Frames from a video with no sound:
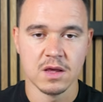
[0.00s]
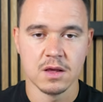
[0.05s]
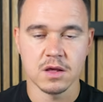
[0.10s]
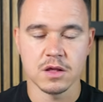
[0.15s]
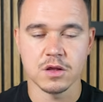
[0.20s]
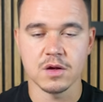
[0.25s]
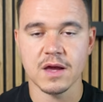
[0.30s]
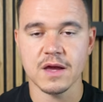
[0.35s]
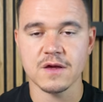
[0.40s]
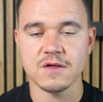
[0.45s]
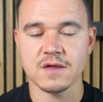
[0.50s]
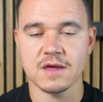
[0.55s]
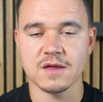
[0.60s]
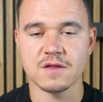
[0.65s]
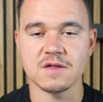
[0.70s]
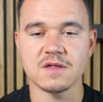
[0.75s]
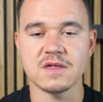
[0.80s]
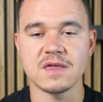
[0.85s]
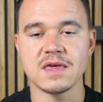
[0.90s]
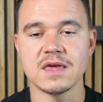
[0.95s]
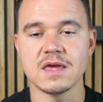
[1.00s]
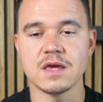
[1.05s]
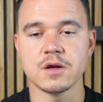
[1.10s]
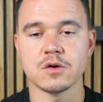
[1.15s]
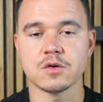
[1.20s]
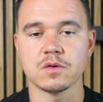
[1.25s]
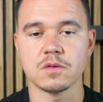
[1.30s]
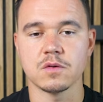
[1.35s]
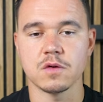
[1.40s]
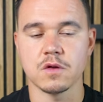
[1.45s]
You guys can see
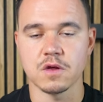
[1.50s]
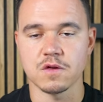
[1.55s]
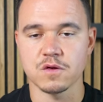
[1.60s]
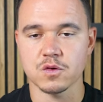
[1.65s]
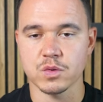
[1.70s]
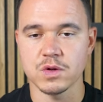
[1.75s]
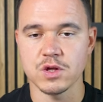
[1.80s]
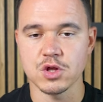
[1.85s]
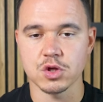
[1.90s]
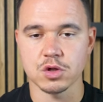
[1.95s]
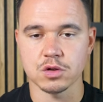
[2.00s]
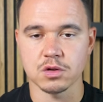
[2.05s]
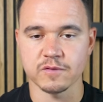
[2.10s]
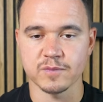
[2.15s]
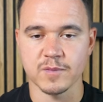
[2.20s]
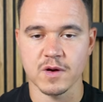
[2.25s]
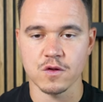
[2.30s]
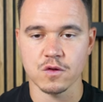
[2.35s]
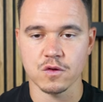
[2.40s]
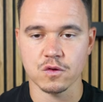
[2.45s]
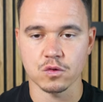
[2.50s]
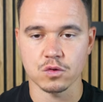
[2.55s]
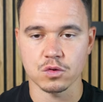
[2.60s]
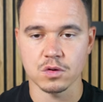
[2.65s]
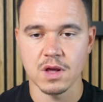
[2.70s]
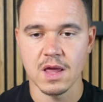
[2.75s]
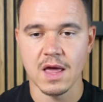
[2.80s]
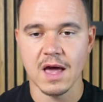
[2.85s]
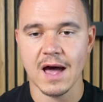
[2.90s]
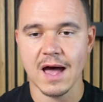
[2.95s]
here a screenshot of my store.
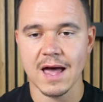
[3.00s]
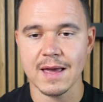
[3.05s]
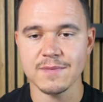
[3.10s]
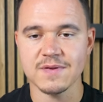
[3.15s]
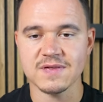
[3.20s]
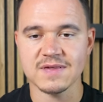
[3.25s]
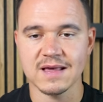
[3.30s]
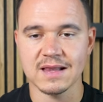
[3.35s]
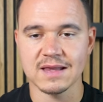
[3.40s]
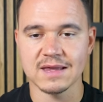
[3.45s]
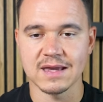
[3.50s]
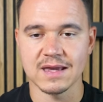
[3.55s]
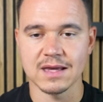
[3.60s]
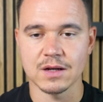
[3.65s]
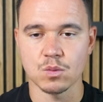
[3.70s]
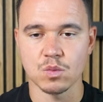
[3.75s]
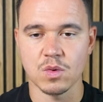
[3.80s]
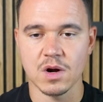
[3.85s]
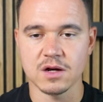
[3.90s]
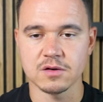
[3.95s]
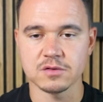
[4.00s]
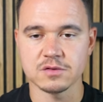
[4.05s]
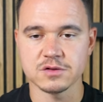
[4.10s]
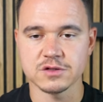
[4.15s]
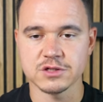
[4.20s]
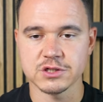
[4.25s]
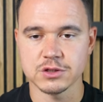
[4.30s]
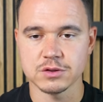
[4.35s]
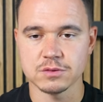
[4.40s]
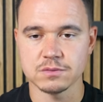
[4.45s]
I'm selling in 1,
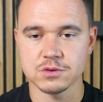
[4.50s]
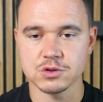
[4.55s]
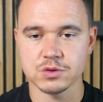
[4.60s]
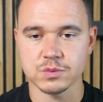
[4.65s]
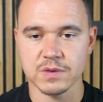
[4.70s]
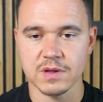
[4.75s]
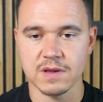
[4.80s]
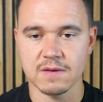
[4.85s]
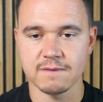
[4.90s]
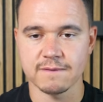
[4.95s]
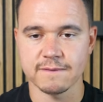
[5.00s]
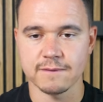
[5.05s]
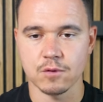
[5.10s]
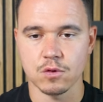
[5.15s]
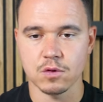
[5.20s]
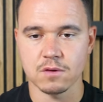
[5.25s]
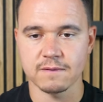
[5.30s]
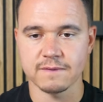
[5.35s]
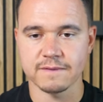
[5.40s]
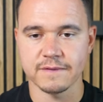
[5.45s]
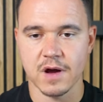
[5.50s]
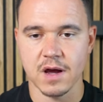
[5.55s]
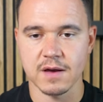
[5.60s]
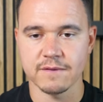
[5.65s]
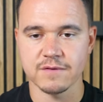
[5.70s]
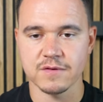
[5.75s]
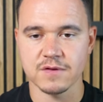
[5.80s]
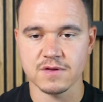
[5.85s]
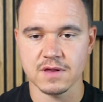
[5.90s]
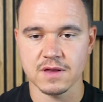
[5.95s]
2, 3, 4, 5,
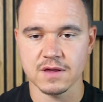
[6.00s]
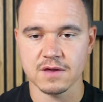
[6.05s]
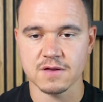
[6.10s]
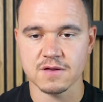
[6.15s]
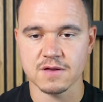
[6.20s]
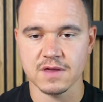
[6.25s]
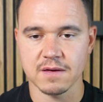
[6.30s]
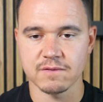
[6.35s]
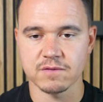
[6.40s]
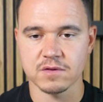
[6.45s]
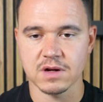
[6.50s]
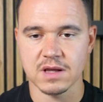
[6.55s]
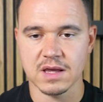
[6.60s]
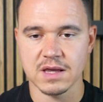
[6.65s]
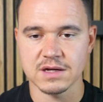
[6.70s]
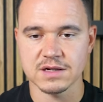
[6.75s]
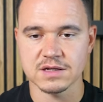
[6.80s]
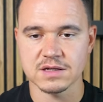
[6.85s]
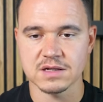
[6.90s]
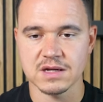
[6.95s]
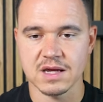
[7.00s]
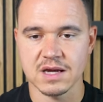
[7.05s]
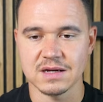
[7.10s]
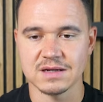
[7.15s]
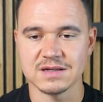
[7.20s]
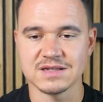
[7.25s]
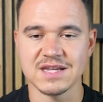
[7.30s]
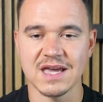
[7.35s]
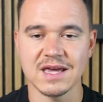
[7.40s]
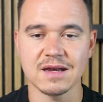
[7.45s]
6, 7, 8, 9,
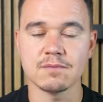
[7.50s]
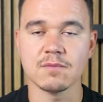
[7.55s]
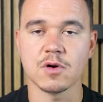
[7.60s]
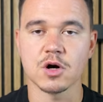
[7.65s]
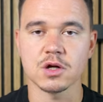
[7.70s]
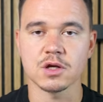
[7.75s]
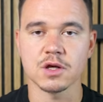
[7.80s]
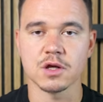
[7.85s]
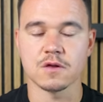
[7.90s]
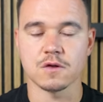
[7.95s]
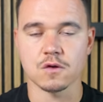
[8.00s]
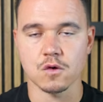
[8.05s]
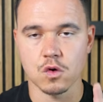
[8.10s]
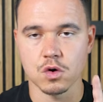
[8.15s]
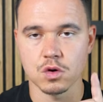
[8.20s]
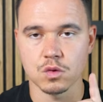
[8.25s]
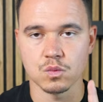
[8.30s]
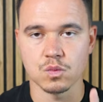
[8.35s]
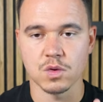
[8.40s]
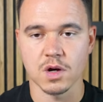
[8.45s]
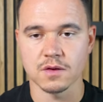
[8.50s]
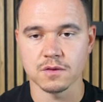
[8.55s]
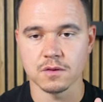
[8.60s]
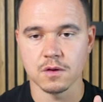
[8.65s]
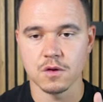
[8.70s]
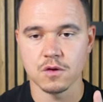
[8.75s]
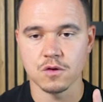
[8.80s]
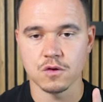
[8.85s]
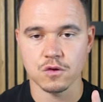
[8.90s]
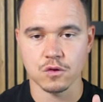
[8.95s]
10 markets on one
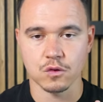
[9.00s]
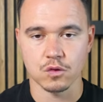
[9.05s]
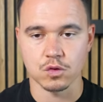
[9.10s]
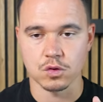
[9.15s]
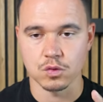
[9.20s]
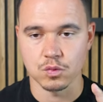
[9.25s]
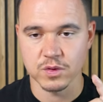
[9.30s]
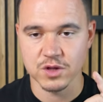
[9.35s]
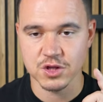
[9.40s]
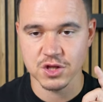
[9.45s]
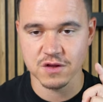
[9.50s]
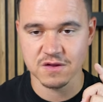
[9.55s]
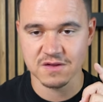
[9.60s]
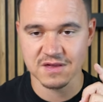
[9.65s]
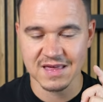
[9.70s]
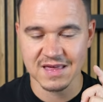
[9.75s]
store, which is